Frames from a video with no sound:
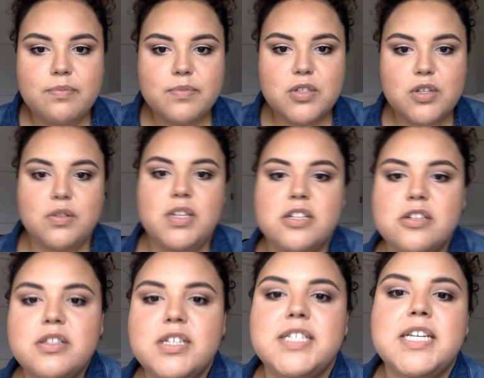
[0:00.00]
So these are
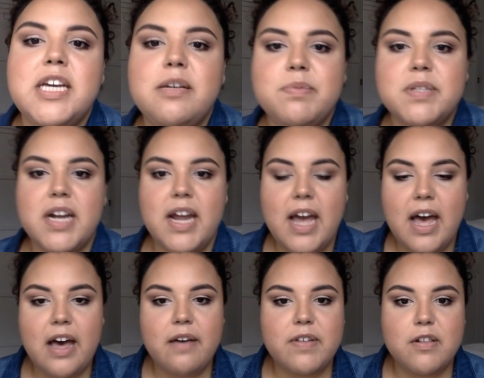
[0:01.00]
the tips that I
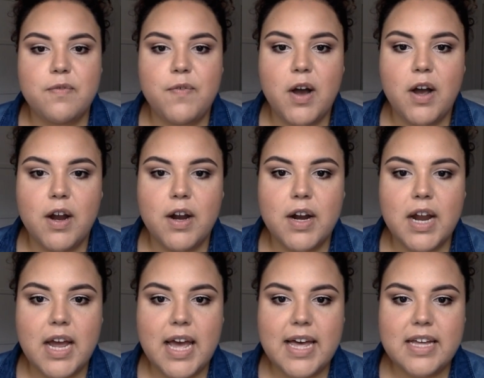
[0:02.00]
have as far
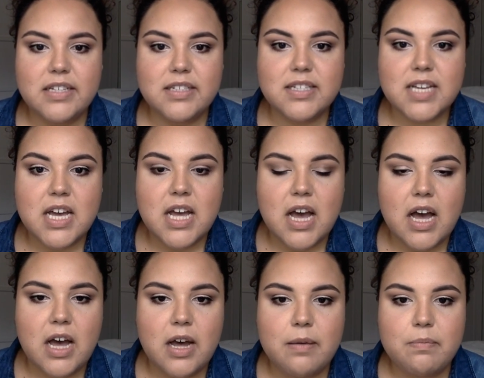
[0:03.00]
as
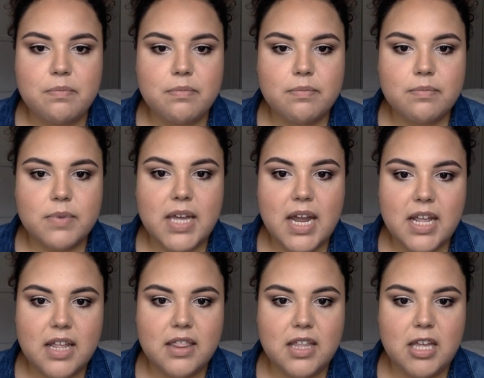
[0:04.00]

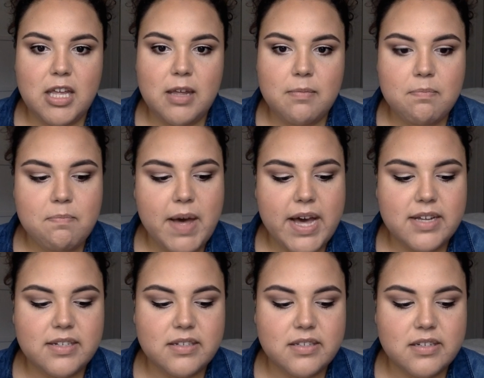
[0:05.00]
getting the
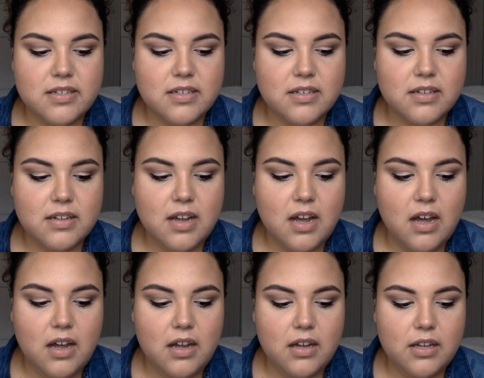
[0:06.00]
best
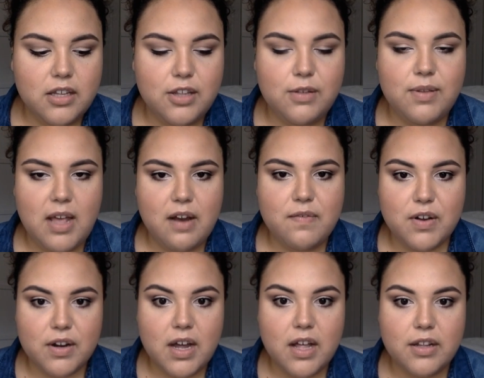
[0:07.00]
use out of your
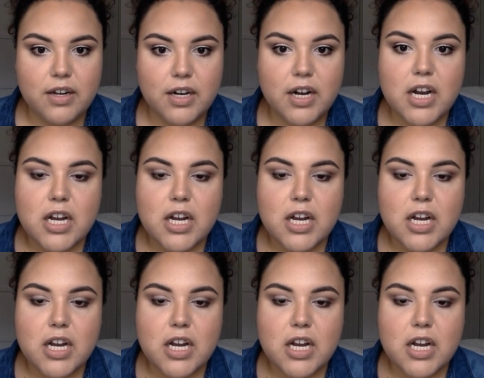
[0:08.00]
color.